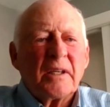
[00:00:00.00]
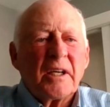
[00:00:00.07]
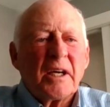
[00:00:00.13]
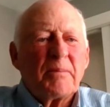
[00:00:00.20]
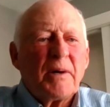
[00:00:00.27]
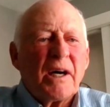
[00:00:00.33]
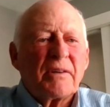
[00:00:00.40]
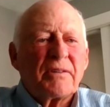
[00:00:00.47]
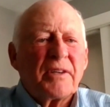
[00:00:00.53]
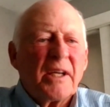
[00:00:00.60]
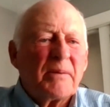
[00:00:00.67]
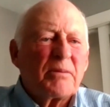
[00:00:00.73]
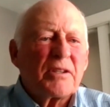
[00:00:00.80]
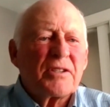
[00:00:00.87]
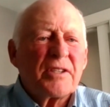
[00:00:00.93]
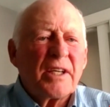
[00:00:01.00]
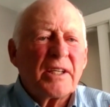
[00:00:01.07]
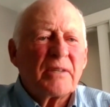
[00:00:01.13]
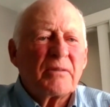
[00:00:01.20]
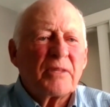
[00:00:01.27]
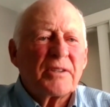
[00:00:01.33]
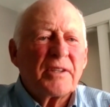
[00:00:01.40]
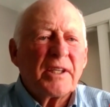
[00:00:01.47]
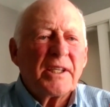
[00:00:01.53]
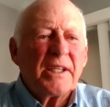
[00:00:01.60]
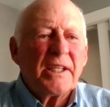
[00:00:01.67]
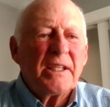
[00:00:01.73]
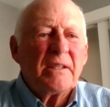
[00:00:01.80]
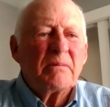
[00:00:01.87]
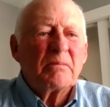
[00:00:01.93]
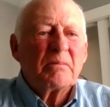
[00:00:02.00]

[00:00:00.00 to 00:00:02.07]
About ten percent of what they need.